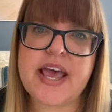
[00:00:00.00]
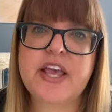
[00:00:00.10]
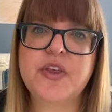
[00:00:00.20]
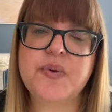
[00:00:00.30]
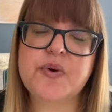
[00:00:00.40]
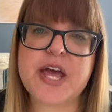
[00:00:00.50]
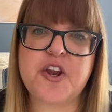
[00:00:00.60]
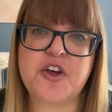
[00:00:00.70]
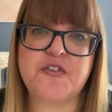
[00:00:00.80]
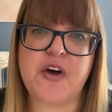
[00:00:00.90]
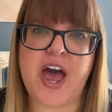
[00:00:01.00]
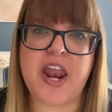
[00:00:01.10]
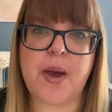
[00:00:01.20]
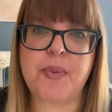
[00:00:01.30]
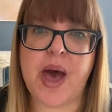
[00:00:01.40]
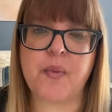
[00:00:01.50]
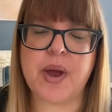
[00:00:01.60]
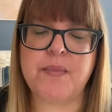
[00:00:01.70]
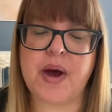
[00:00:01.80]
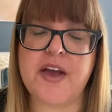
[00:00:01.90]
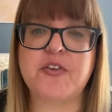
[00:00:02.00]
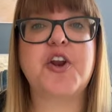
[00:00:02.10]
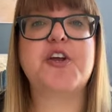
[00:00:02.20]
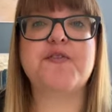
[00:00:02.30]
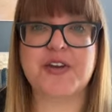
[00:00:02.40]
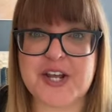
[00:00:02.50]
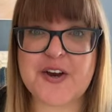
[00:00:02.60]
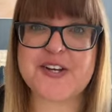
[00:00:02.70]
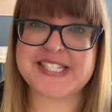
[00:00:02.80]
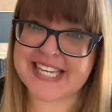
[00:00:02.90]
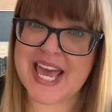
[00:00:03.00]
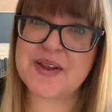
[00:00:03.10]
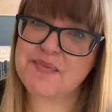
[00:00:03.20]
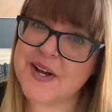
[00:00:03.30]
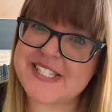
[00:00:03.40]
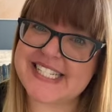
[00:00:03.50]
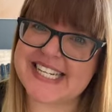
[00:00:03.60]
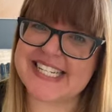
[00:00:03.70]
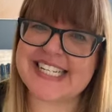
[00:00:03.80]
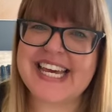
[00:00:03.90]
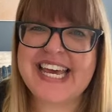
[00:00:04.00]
you will get notified about when my videos get posted.